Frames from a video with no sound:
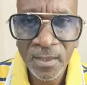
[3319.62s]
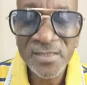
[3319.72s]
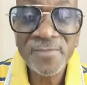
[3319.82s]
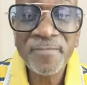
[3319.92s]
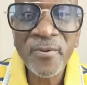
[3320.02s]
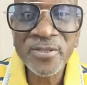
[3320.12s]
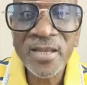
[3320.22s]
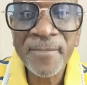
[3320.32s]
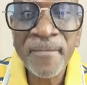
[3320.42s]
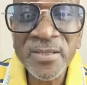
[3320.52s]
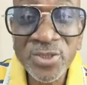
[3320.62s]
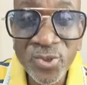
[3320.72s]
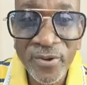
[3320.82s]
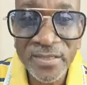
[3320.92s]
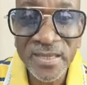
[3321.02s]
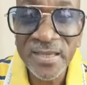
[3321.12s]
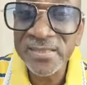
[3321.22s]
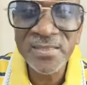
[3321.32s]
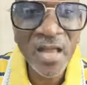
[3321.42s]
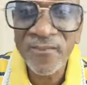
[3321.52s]
Spiritual maturity
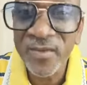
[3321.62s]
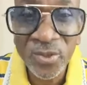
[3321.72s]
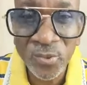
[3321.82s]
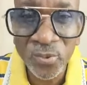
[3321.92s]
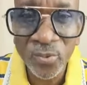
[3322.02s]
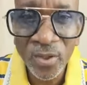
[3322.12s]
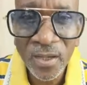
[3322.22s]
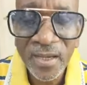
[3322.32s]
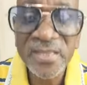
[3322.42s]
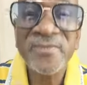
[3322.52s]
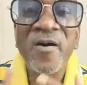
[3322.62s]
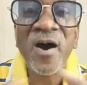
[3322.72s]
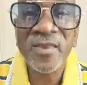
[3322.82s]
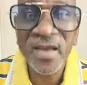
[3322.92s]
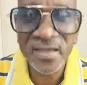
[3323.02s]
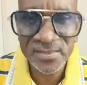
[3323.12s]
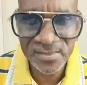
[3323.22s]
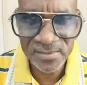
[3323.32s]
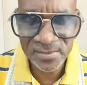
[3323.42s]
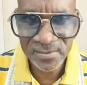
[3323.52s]
is not for you is for
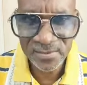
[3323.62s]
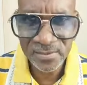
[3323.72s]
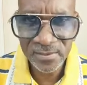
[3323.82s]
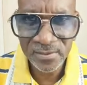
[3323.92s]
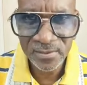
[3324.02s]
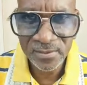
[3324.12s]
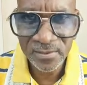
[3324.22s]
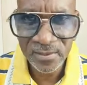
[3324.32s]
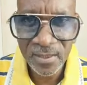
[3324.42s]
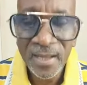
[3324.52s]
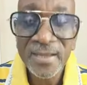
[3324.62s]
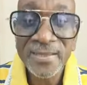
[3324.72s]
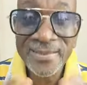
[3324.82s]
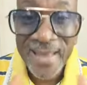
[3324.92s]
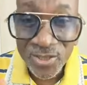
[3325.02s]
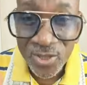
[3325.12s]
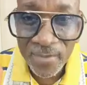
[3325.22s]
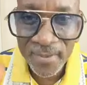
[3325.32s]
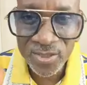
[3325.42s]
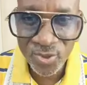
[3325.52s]
others. Natural
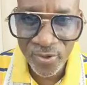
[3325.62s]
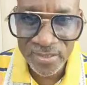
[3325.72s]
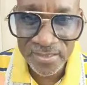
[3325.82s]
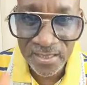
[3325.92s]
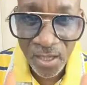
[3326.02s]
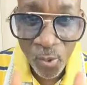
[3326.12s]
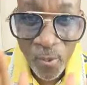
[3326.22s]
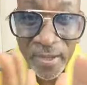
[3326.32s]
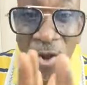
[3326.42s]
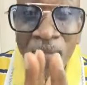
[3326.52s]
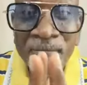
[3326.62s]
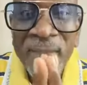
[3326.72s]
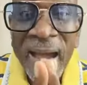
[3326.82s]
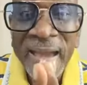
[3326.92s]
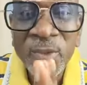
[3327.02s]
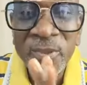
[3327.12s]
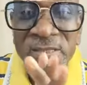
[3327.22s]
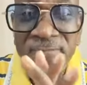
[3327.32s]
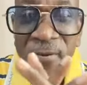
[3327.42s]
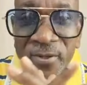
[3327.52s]
maturity, when combined with
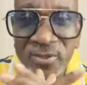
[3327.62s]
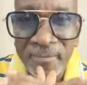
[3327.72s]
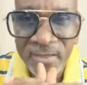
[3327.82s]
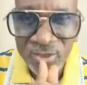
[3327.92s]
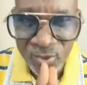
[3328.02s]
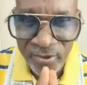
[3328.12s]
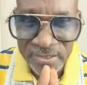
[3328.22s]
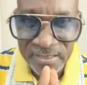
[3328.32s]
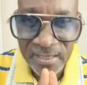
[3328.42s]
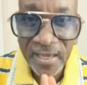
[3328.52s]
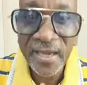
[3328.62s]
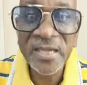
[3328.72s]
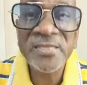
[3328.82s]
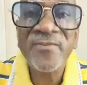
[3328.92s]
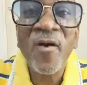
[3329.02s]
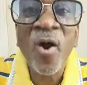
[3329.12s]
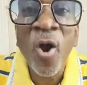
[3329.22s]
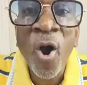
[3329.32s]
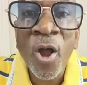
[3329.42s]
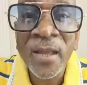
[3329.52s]
spiritual maturity, is for
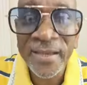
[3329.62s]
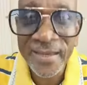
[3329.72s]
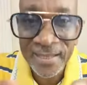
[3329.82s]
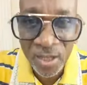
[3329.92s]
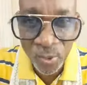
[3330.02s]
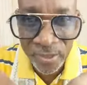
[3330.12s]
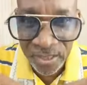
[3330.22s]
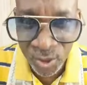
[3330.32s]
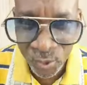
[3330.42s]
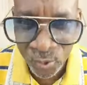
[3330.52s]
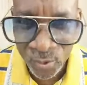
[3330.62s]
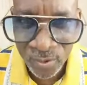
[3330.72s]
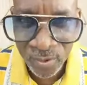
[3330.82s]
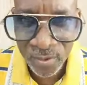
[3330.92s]
all, including you.